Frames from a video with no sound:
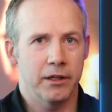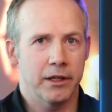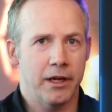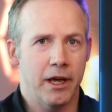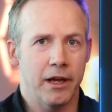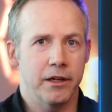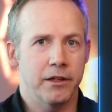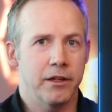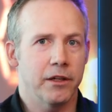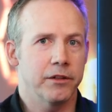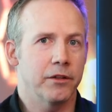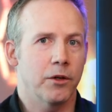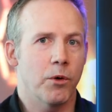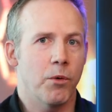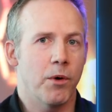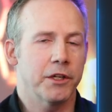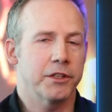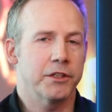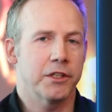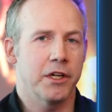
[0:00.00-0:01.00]
kind of does a
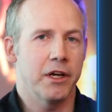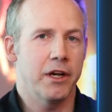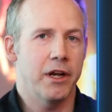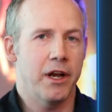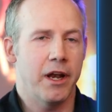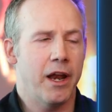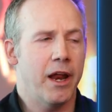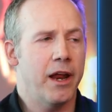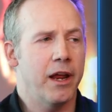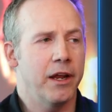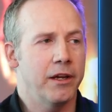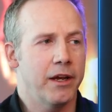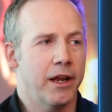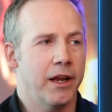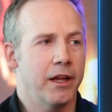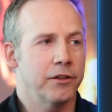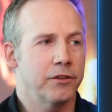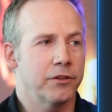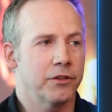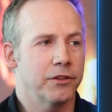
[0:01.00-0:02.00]
question and
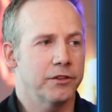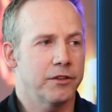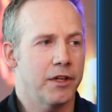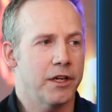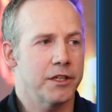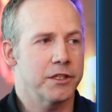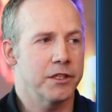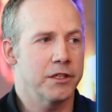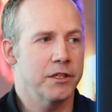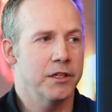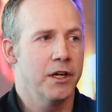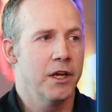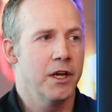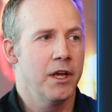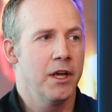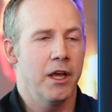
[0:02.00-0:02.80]
answer session,